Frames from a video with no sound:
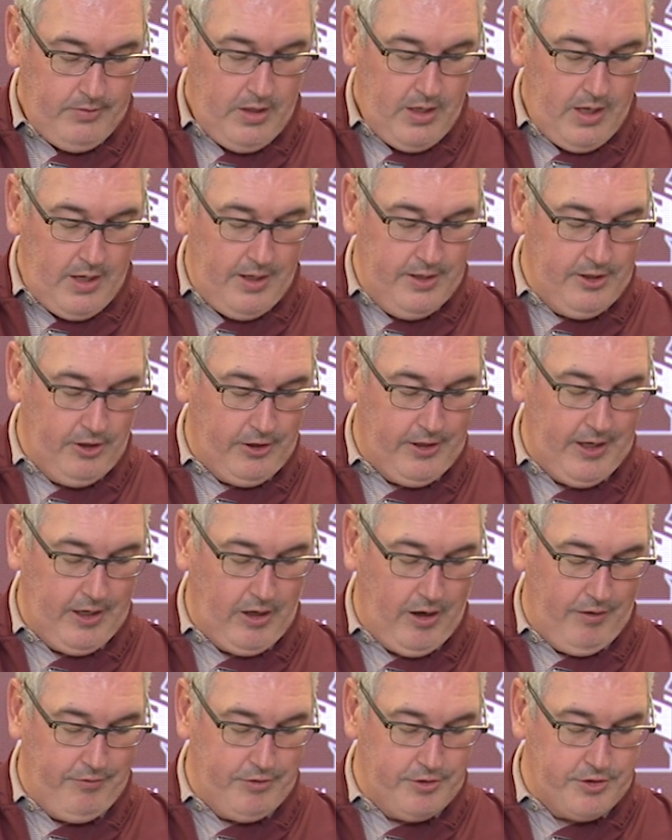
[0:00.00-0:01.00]
And their
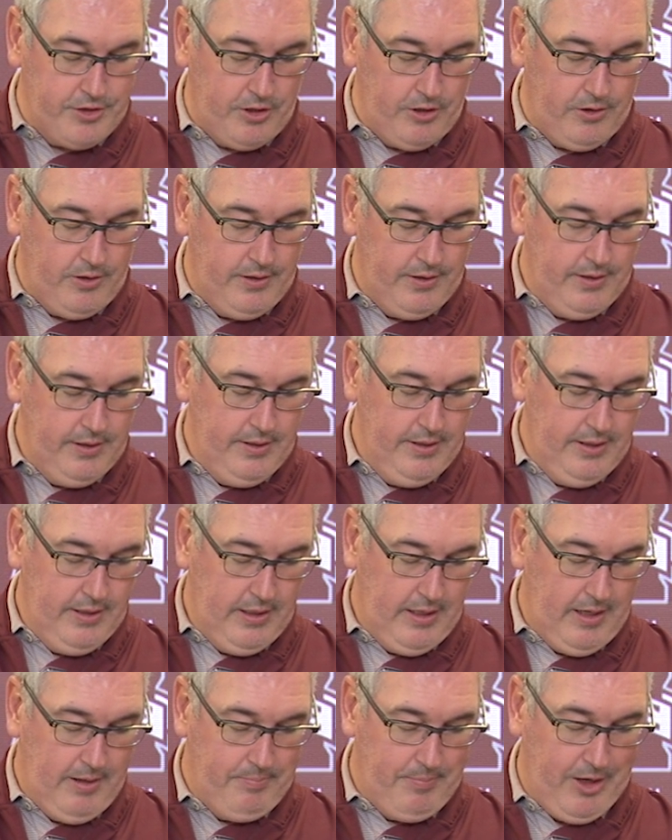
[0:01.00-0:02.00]
kickoff return,
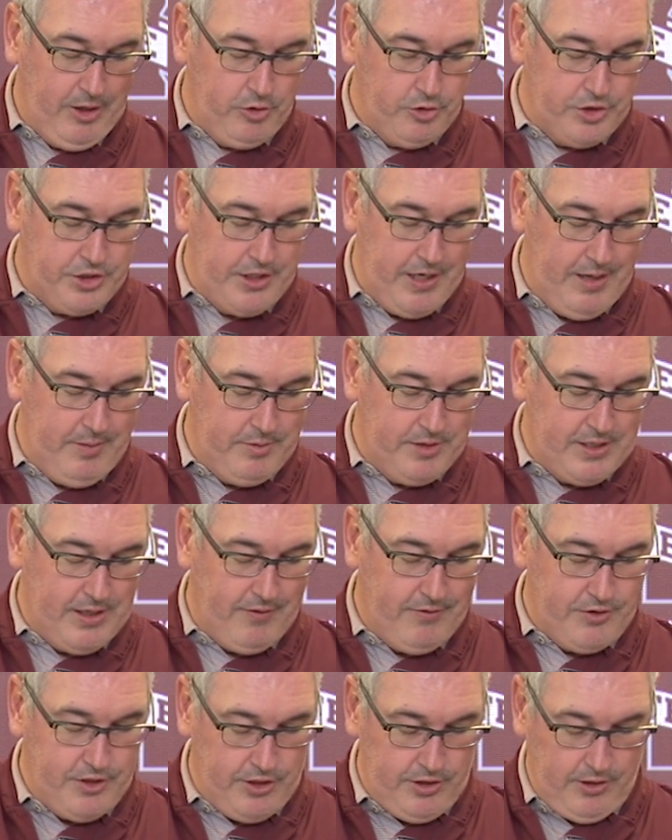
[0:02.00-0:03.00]
uh, Michael Sam is
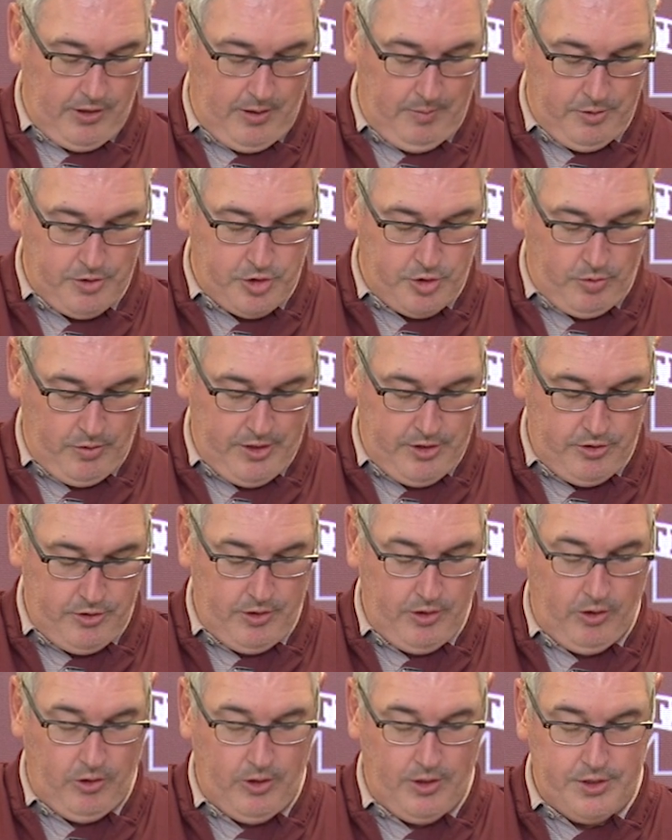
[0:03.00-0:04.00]
averaging almost 22
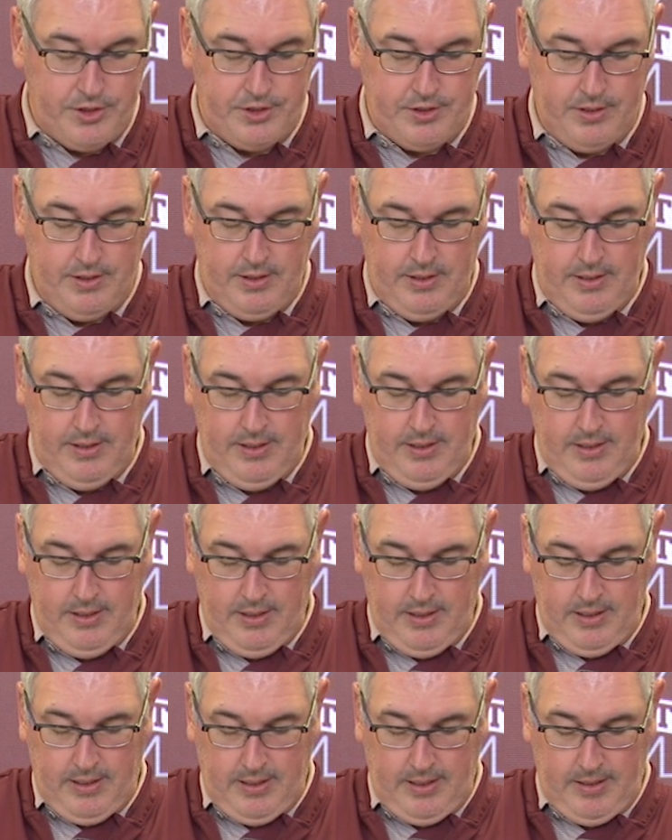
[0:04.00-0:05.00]
yards
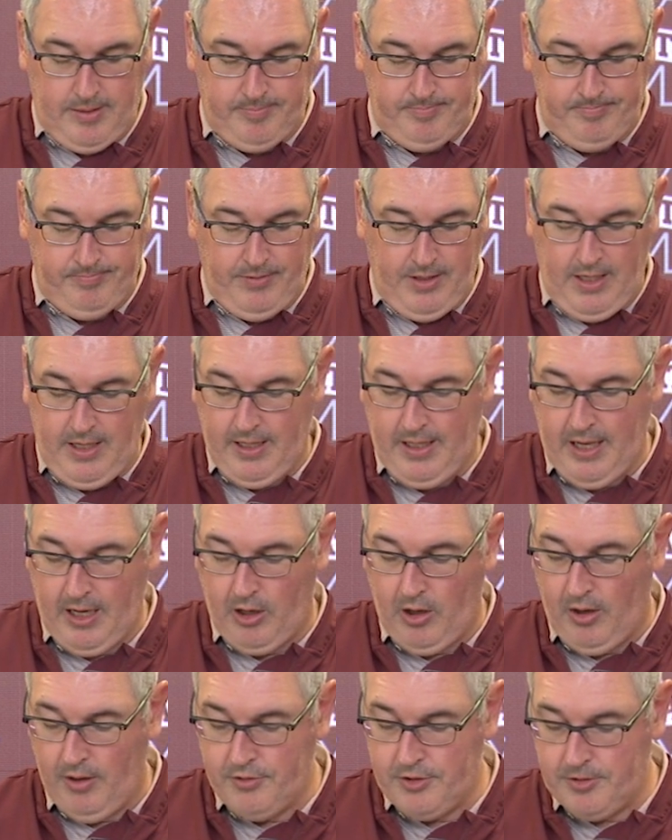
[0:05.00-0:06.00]
uh, in
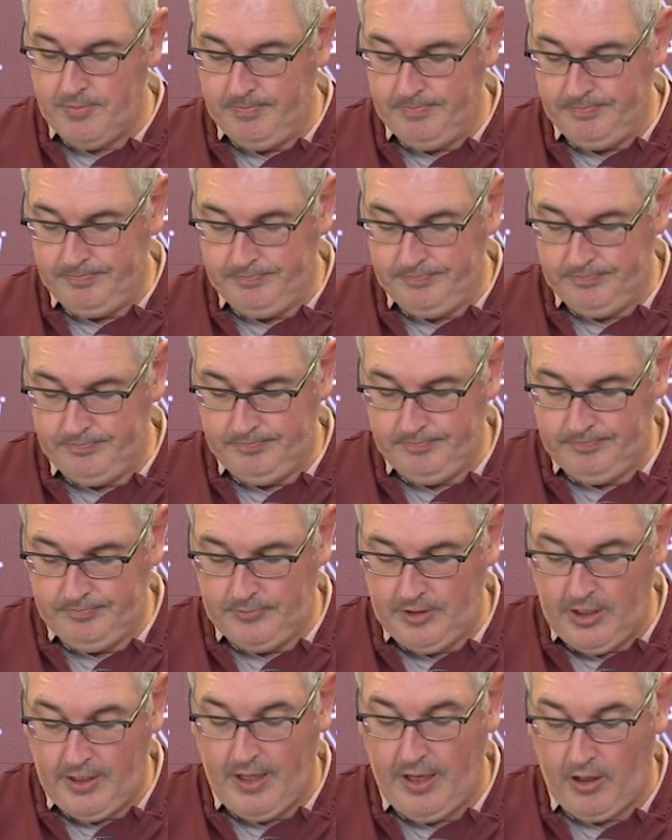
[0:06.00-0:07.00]
kickoffs,
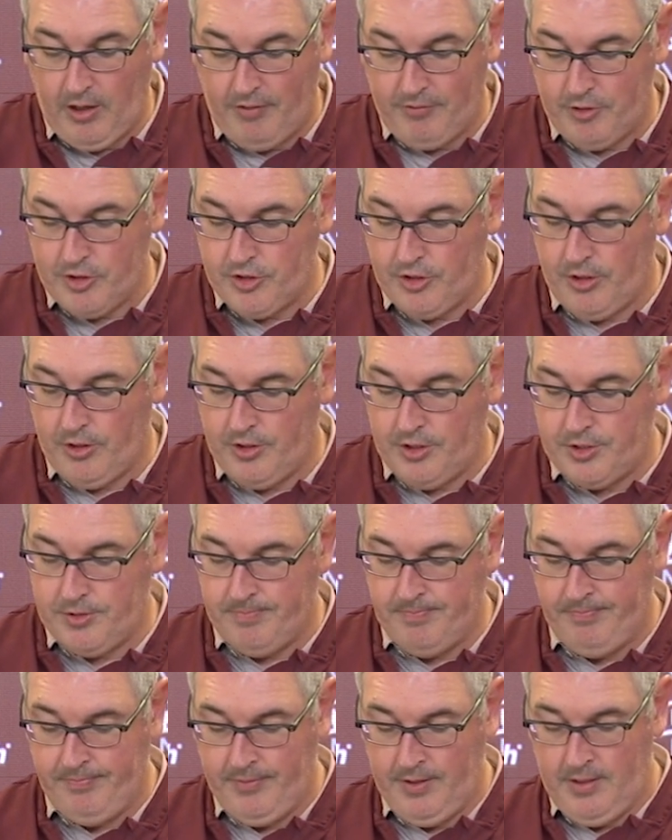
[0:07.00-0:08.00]
in kickoff returns.
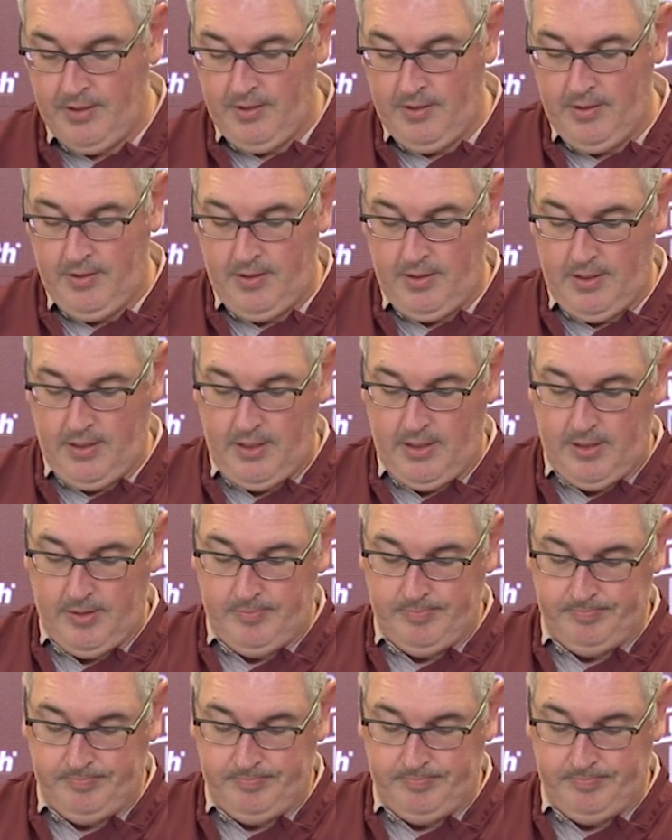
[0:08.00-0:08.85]
Um,